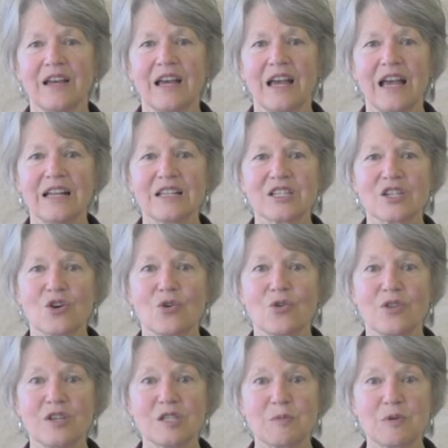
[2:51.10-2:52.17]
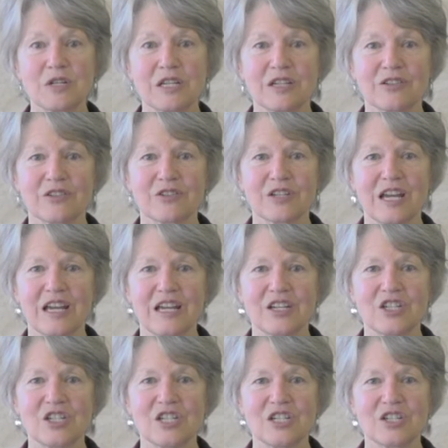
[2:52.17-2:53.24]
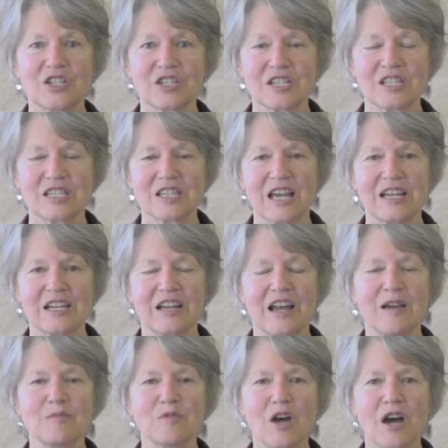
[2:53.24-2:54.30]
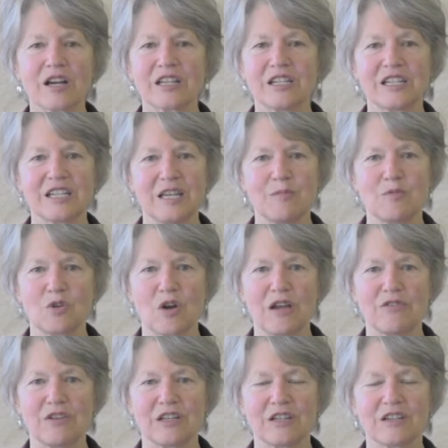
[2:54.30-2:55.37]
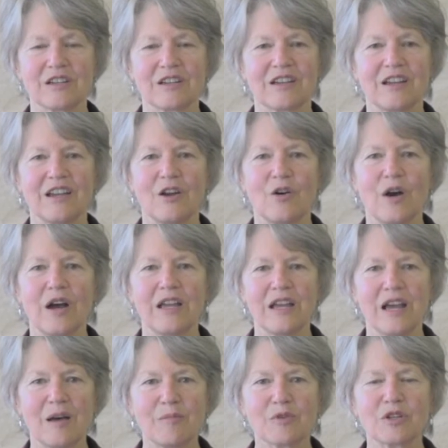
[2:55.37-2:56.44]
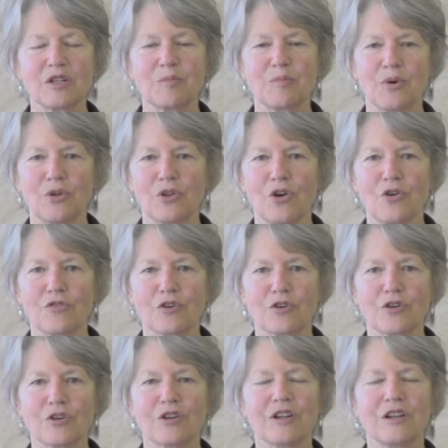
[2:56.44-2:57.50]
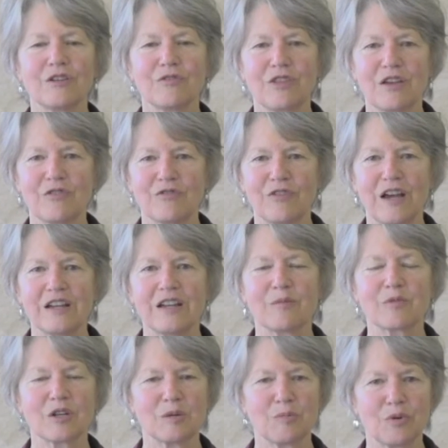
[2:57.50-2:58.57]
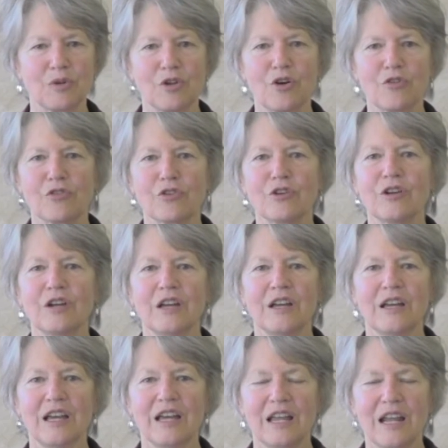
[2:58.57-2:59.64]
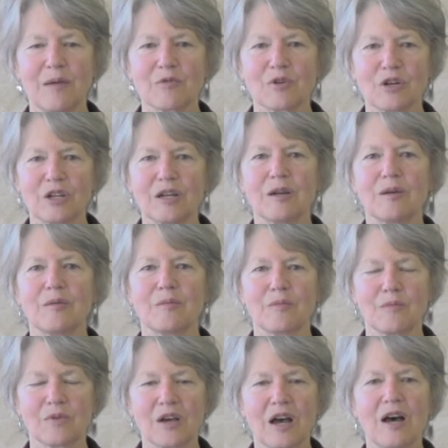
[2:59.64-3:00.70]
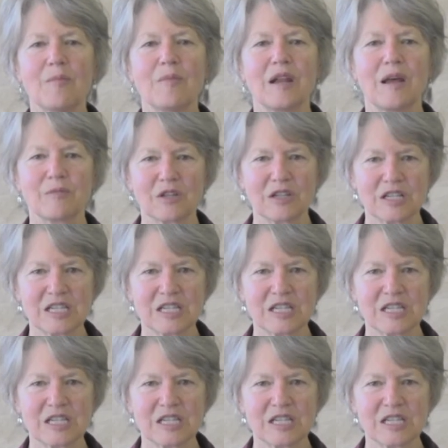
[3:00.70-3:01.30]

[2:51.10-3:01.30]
And so this particular day, she just decided, I'm not going to keep driving. I am going to pull over. If they fight, I'm going to pull over, and I'm going to come and I'm going to